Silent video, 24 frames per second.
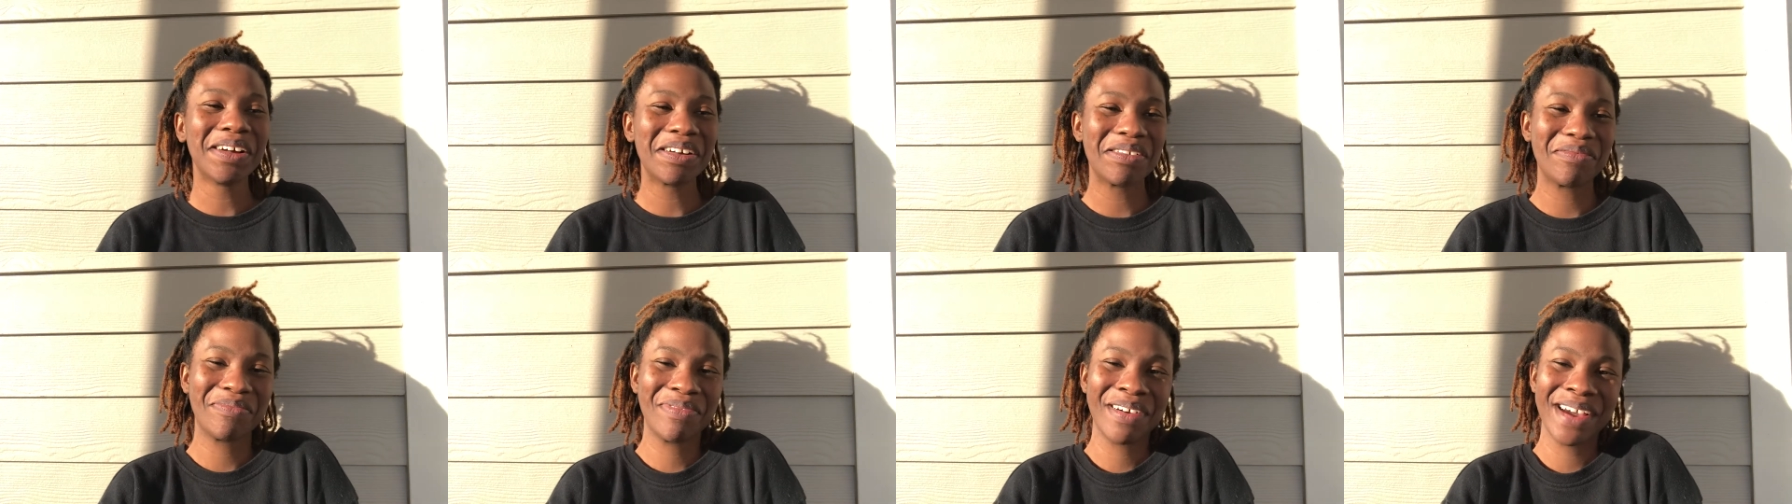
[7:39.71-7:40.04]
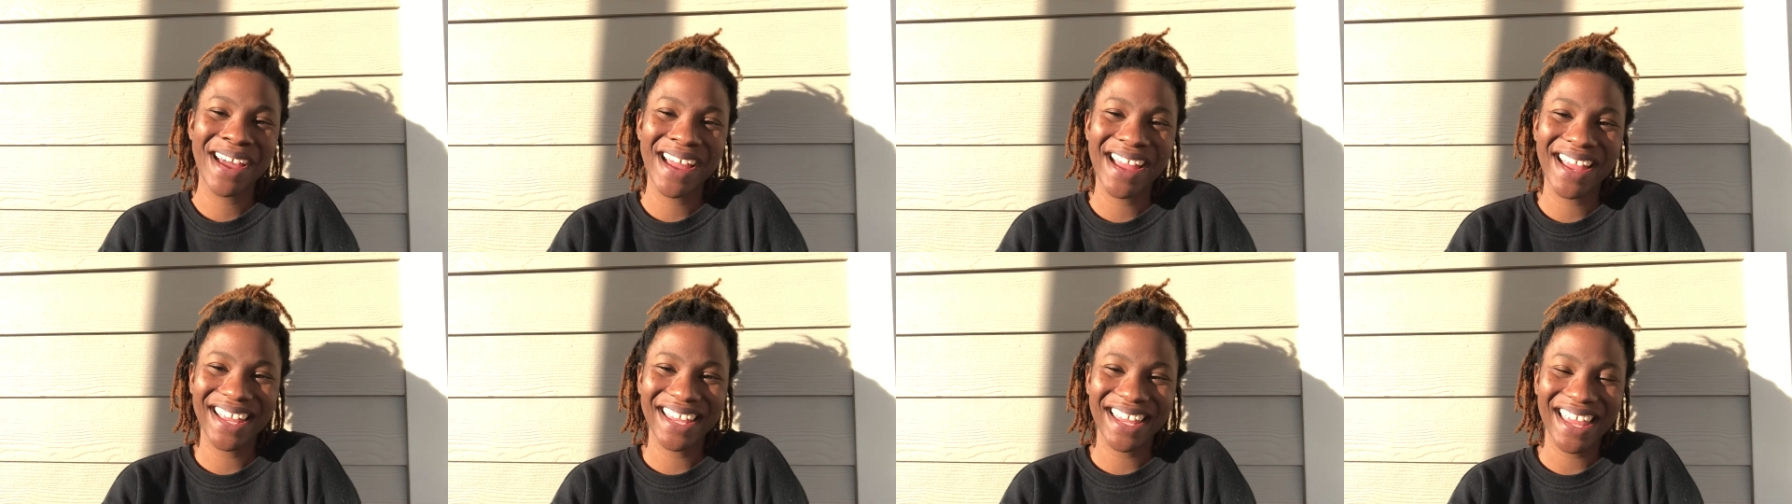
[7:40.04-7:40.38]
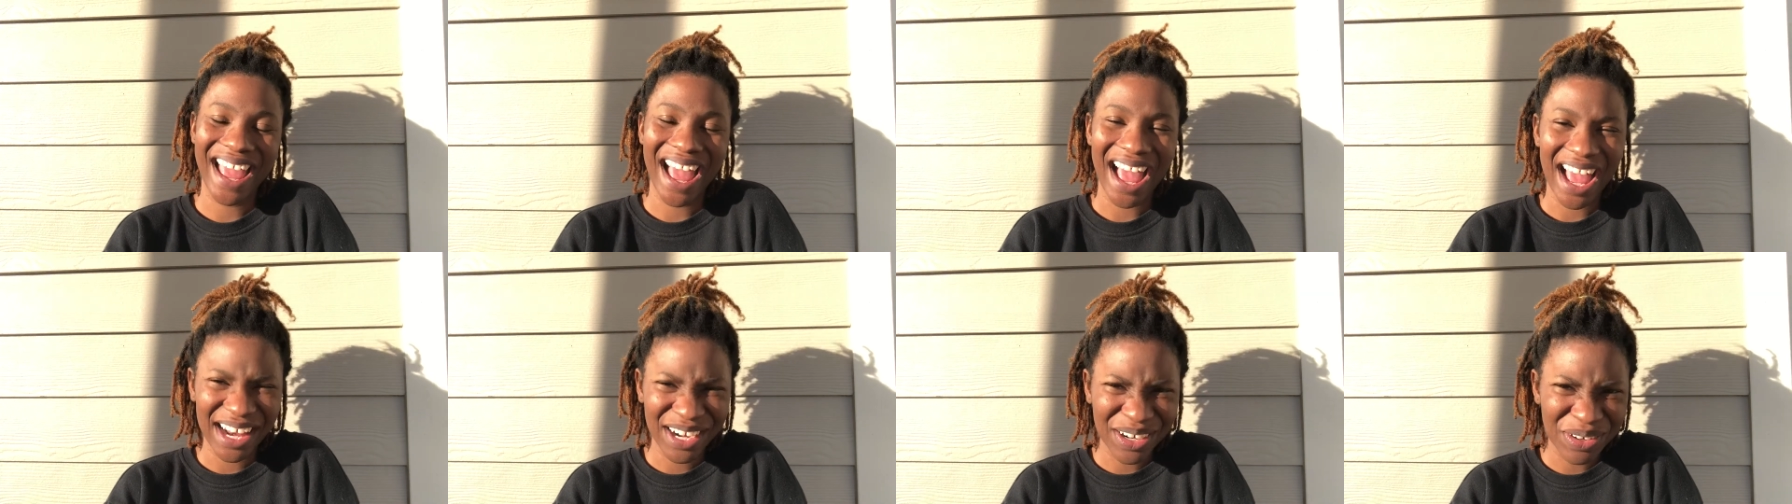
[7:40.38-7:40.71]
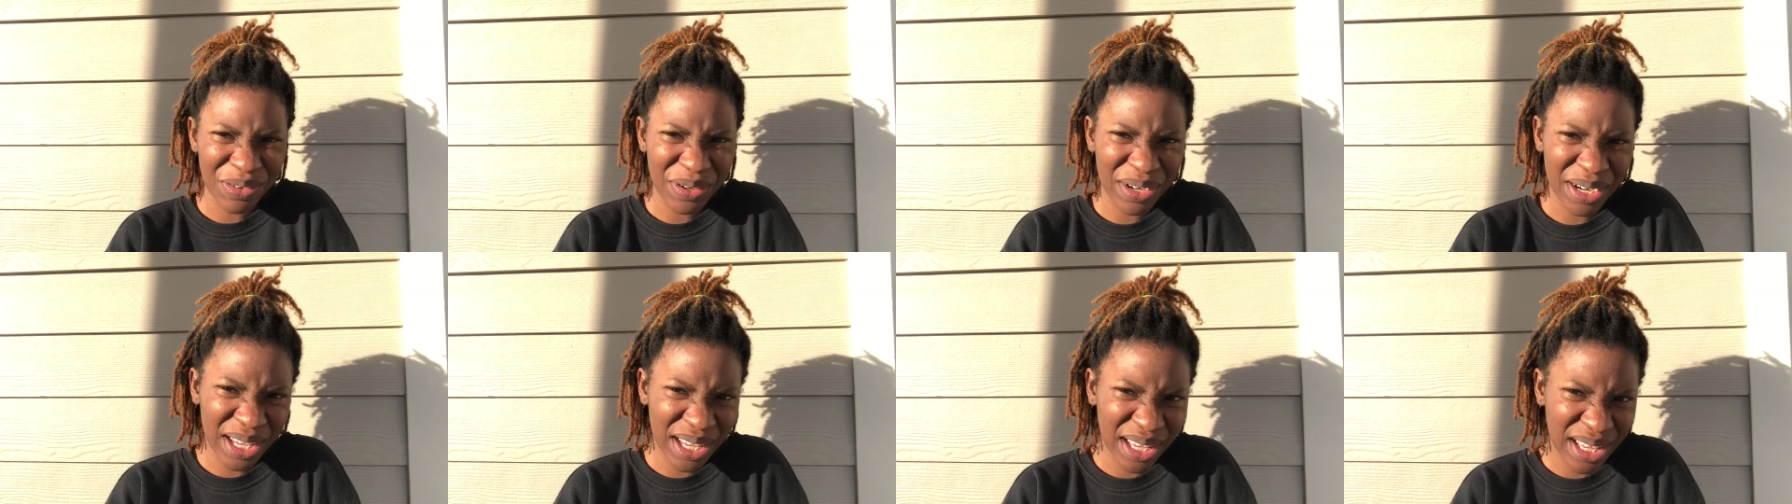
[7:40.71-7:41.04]
But yeah, I don't want
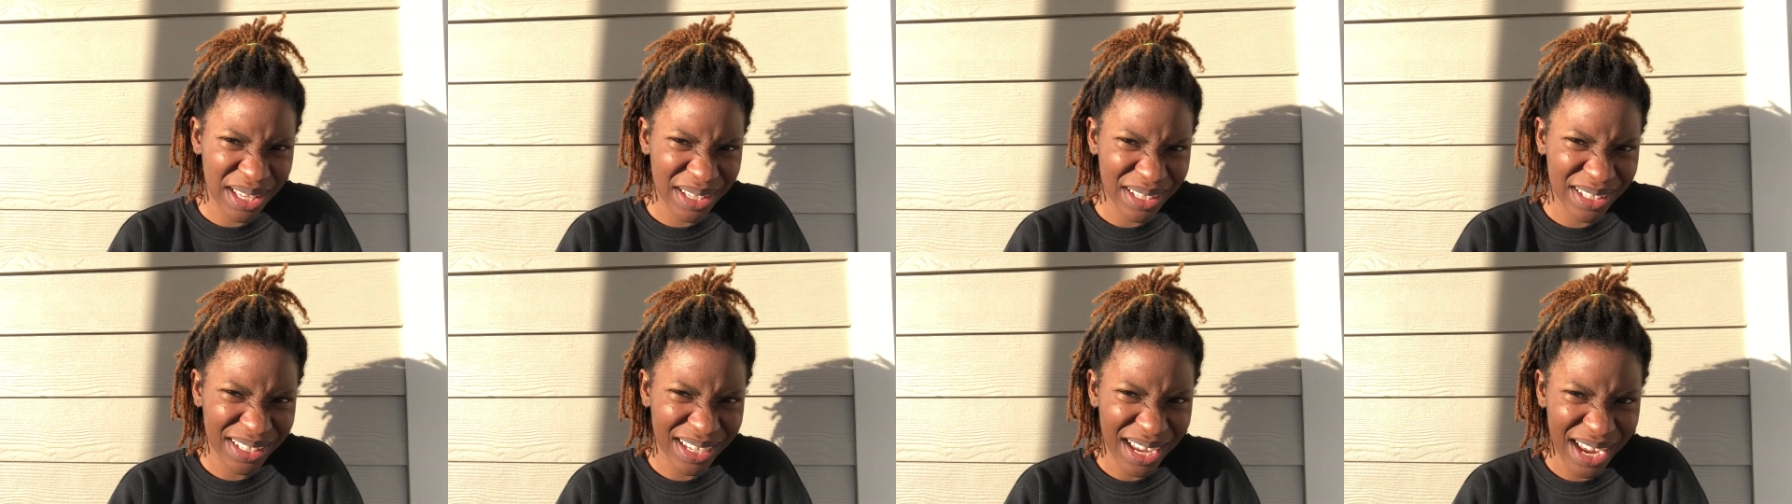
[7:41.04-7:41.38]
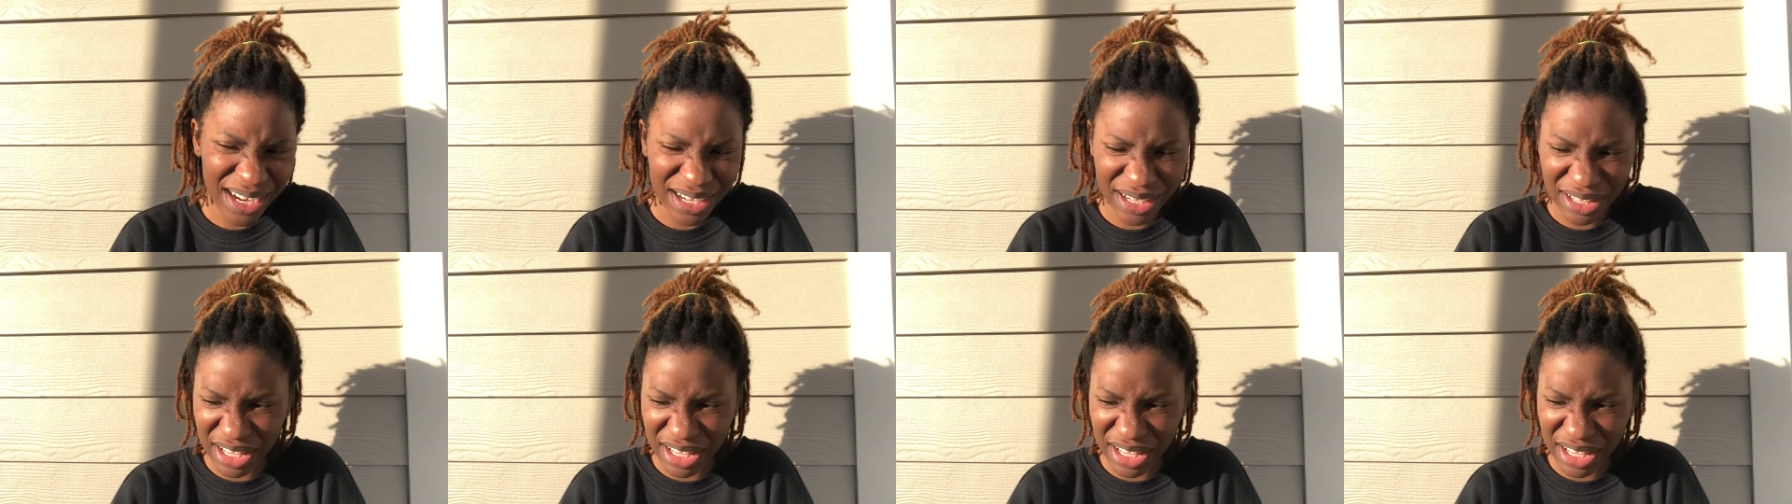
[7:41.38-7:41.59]
to kind of